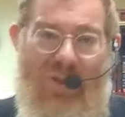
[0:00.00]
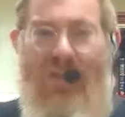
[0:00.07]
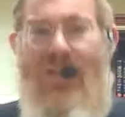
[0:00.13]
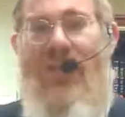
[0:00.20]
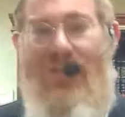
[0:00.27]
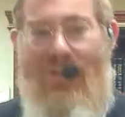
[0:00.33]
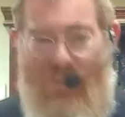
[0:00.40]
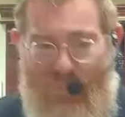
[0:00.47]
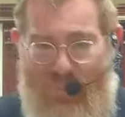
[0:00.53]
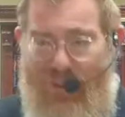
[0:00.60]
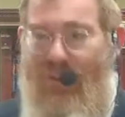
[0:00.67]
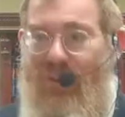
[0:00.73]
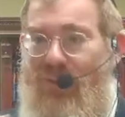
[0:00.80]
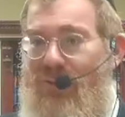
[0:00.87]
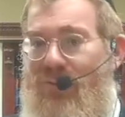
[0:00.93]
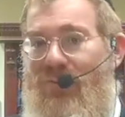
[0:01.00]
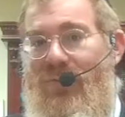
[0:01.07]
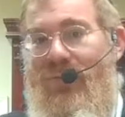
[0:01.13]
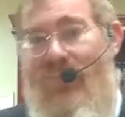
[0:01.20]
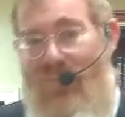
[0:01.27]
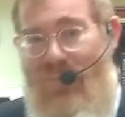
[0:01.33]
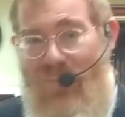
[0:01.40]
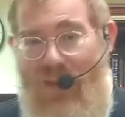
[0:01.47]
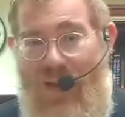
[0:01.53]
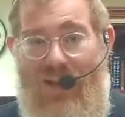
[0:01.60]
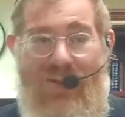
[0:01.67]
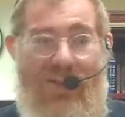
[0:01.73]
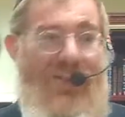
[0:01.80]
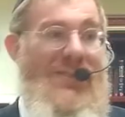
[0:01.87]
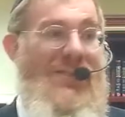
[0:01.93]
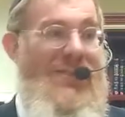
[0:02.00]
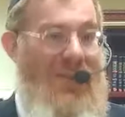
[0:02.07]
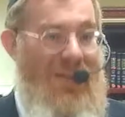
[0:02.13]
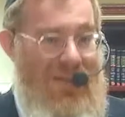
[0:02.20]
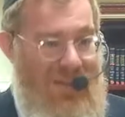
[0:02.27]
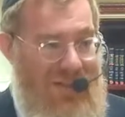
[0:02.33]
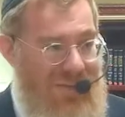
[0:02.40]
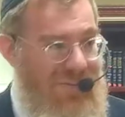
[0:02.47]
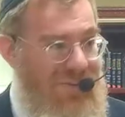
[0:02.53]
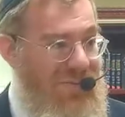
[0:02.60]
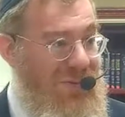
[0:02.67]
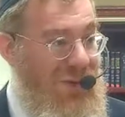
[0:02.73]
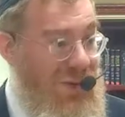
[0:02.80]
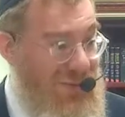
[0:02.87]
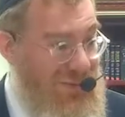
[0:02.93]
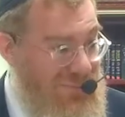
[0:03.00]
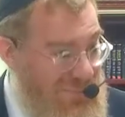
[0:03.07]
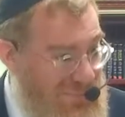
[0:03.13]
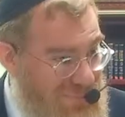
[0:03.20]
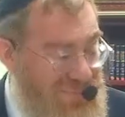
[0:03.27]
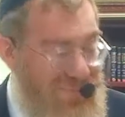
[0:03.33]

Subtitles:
and they did a real tshuva, at least on the level of Goyim,